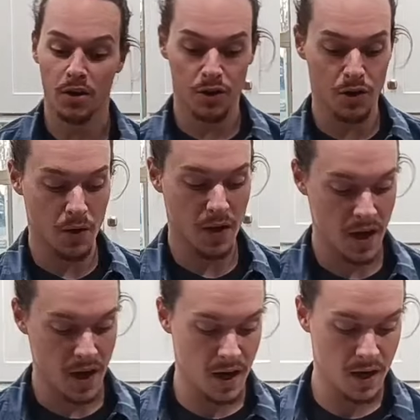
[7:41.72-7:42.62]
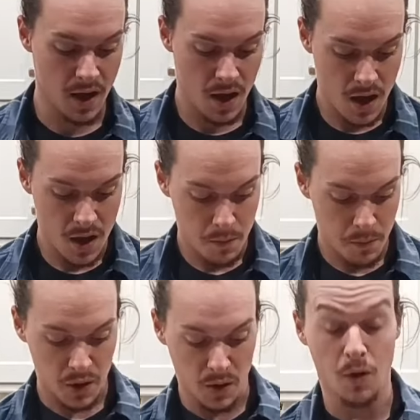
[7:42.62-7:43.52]
go ahead,
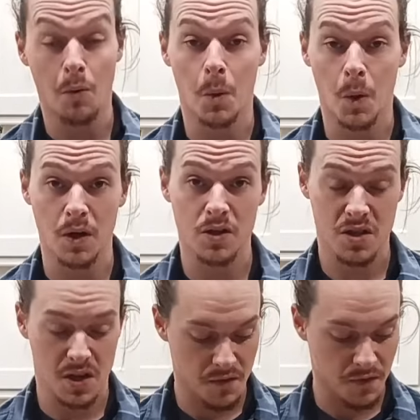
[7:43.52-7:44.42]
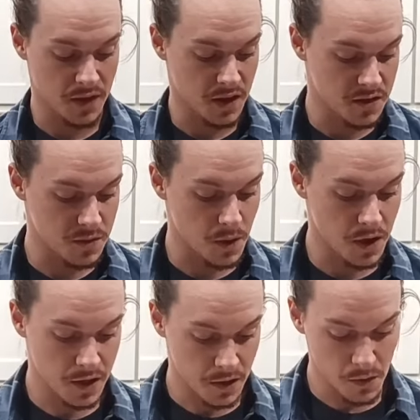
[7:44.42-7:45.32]
put a little more stuff in this one,
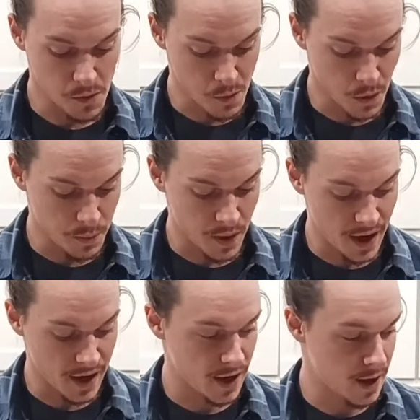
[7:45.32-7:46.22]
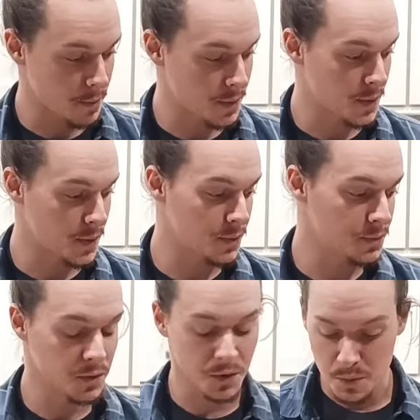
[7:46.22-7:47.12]
a little more pineapple,
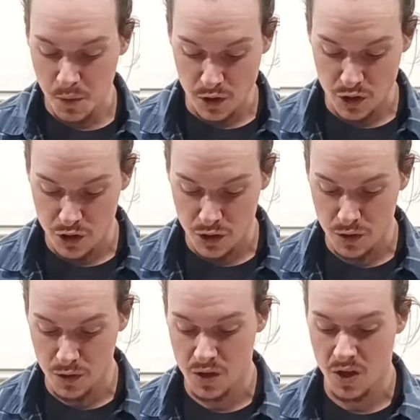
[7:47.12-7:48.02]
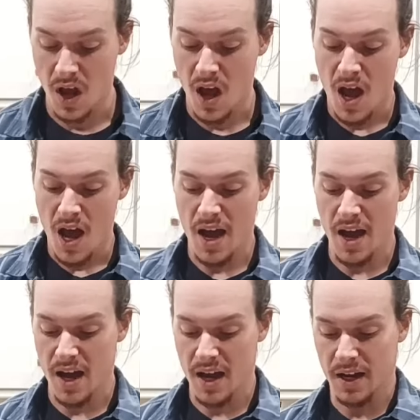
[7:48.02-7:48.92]
a little more juice,
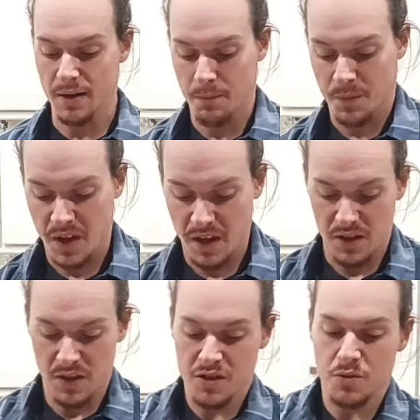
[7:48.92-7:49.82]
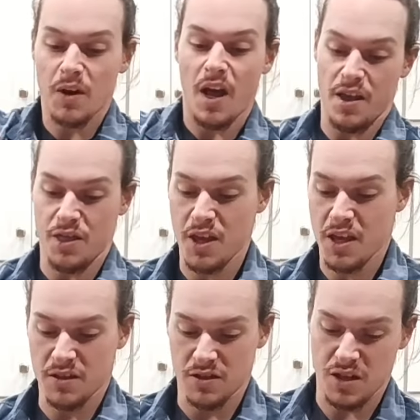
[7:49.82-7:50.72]
and this one I think
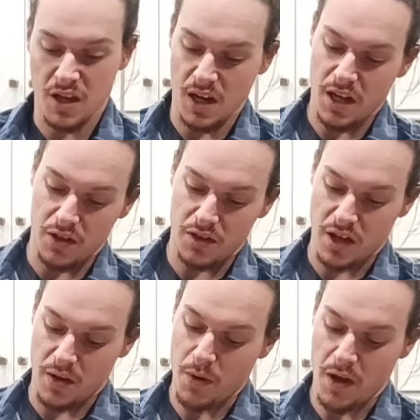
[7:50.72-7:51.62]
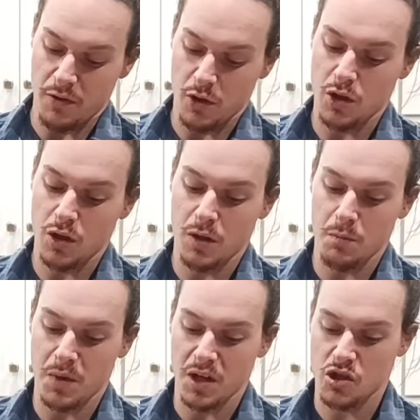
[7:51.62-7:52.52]
is good. It looks like we have a good
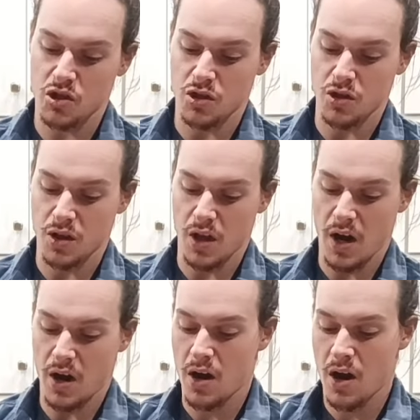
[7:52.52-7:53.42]
mixture there,